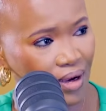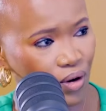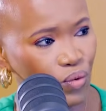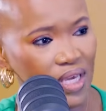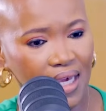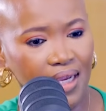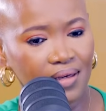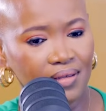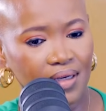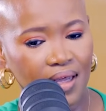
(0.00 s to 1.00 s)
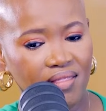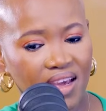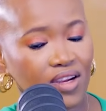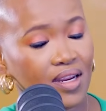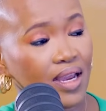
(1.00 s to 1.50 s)
we can
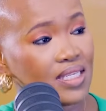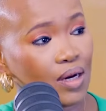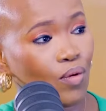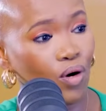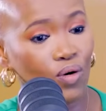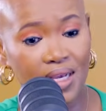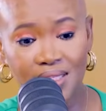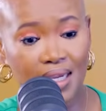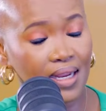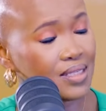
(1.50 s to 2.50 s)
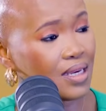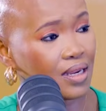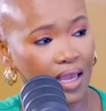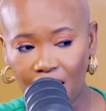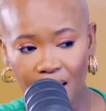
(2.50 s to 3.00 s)
then create our own and say, listen,
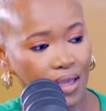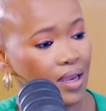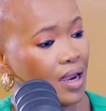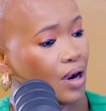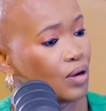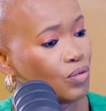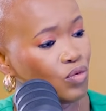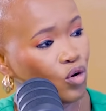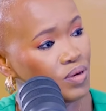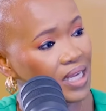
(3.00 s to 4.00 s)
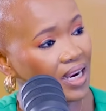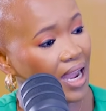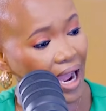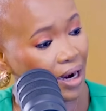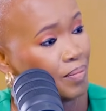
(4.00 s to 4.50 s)
he's an
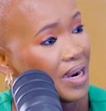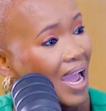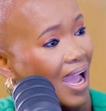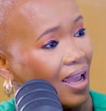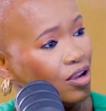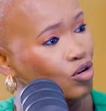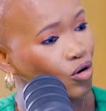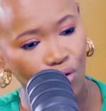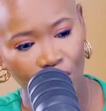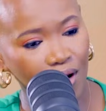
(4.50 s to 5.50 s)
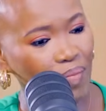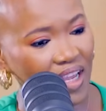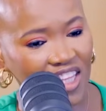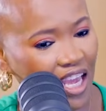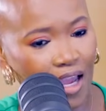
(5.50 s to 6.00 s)
alumni, and
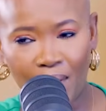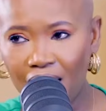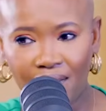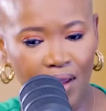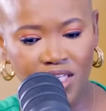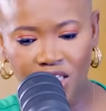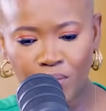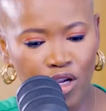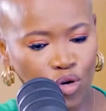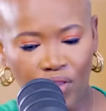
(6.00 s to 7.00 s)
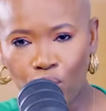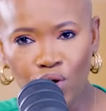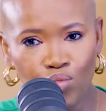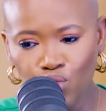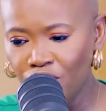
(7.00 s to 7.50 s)
then just make sure that we
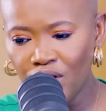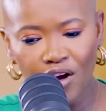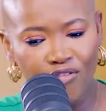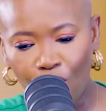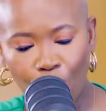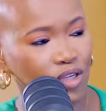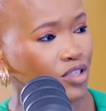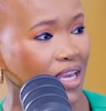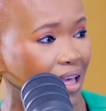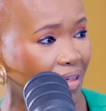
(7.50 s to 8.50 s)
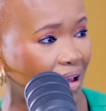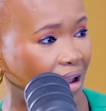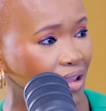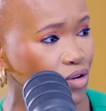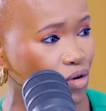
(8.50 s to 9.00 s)
move forward
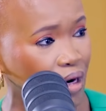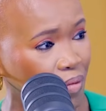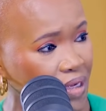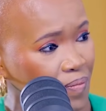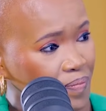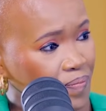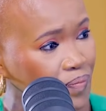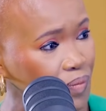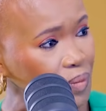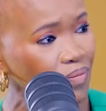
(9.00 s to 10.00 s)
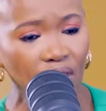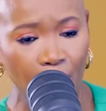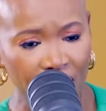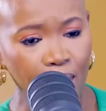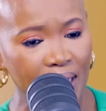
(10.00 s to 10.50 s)
together. You know what I mean? It's
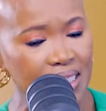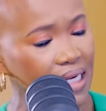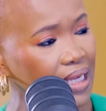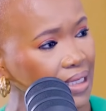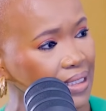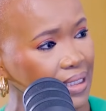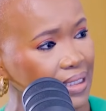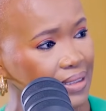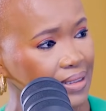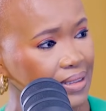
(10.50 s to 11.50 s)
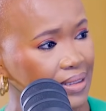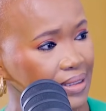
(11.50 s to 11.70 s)
always in the food